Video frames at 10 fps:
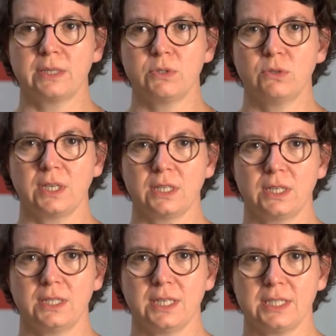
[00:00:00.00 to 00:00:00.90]
them
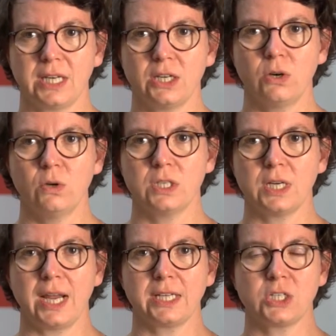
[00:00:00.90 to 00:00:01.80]
together that they
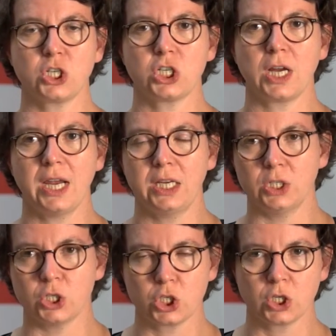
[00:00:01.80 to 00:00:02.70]
could
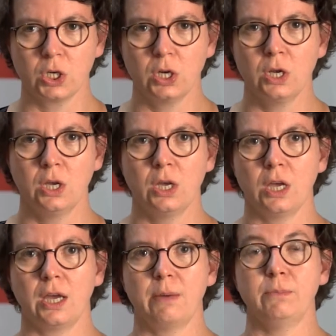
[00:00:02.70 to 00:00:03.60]
exchange
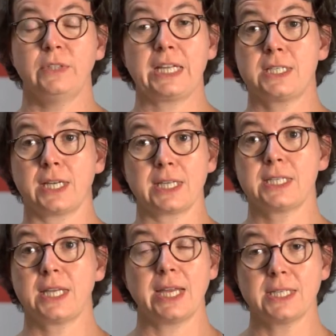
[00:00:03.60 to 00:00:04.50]
their
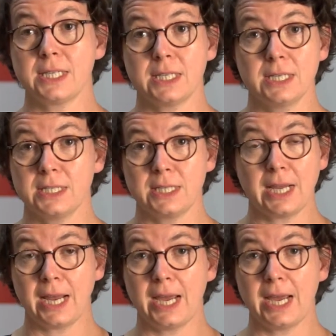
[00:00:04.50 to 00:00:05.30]
successes they